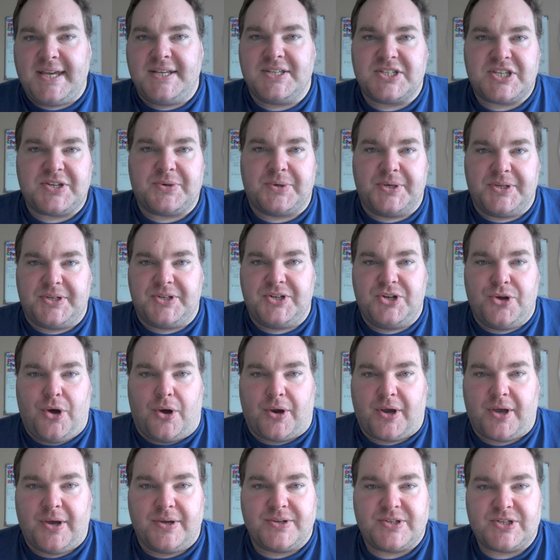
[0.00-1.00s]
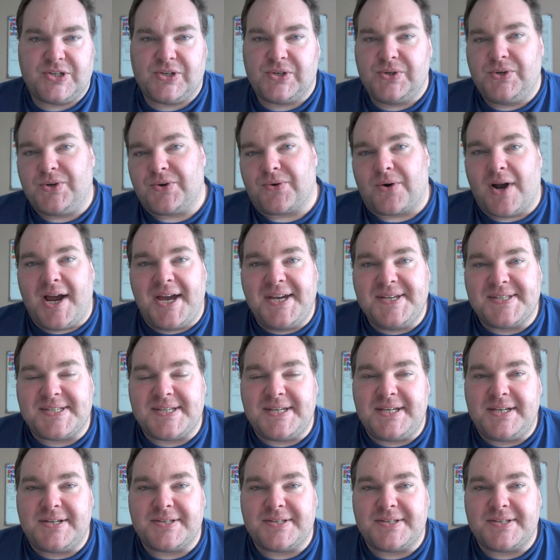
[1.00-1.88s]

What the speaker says: into it and not go too crazy,